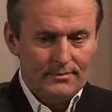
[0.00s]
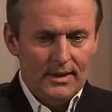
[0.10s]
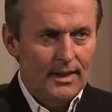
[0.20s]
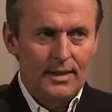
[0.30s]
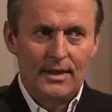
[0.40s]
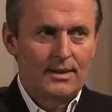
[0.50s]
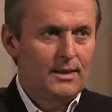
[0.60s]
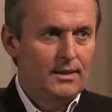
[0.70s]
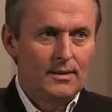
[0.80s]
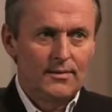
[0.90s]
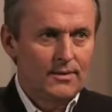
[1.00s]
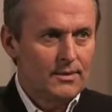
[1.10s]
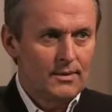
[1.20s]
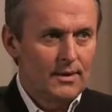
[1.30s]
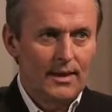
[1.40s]
I can't see any
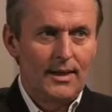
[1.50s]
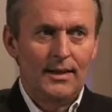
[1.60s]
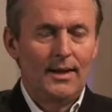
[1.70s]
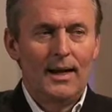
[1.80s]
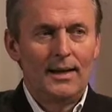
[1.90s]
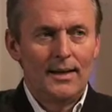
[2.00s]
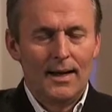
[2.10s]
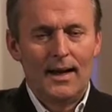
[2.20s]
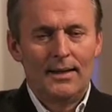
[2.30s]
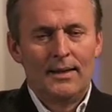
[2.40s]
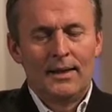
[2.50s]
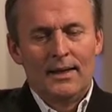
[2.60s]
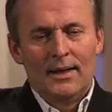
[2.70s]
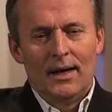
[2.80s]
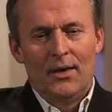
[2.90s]
difference. I can't. No, I cannot.
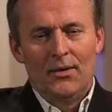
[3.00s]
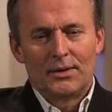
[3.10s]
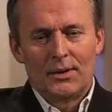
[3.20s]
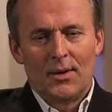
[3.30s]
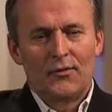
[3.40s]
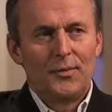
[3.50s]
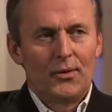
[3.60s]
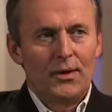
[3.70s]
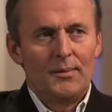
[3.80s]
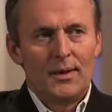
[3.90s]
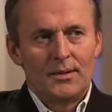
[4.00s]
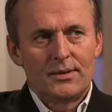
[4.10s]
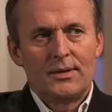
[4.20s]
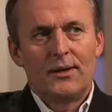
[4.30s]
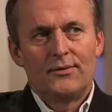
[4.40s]
Although it's hard for me to read my own
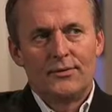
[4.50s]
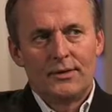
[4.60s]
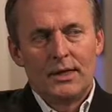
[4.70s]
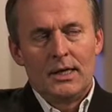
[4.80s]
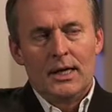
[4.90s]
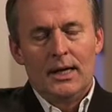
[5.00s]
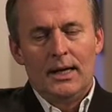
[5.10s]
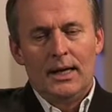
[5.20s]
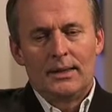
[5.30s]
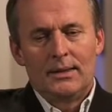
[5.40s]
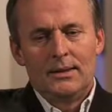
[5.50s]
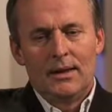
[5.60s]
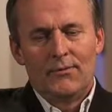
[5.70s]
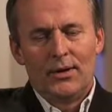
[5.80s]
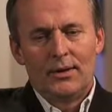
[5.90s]
stuff, and I, you know,
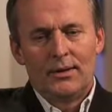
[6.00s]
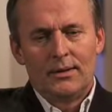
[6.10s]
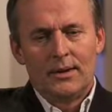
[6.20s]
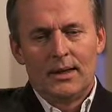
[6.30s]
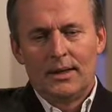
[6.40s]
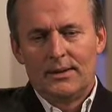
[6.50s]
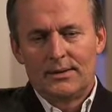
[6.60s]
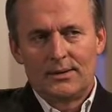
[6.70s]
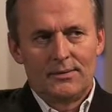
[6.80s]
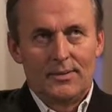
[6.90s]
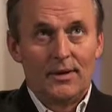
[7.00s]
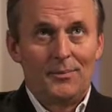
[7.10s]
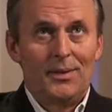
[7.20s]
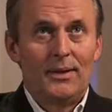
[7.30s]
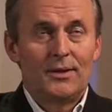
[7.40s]
I've written uh, this is the
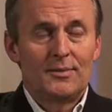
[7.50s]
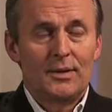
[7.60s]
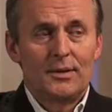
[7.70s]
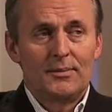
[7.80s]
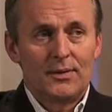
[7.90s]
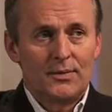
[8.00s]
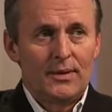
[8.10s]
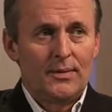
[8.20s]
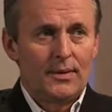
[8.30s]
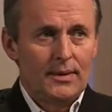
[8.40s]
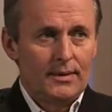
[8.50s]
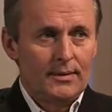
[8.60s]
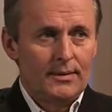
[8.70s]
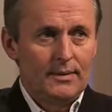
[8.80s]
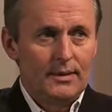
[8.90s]
appeal is book number 21
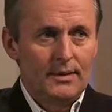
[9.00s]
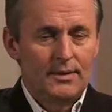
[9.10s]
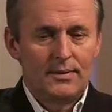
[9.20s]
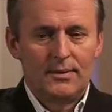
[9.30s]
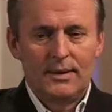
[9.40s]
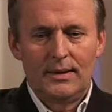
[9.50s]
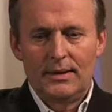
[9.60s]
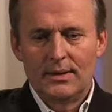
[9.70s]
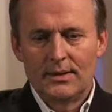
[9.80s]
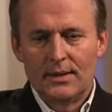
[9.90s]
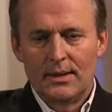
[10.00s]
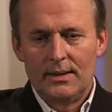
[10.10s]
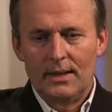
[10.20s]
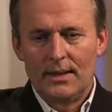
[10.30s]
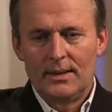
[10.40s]
in 20 years, uh,
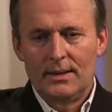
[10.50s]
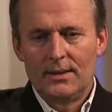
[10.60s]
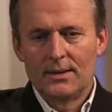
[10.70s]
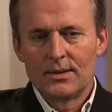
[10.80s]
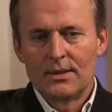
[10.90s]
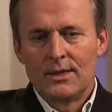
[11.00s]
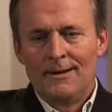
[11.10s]
19 years.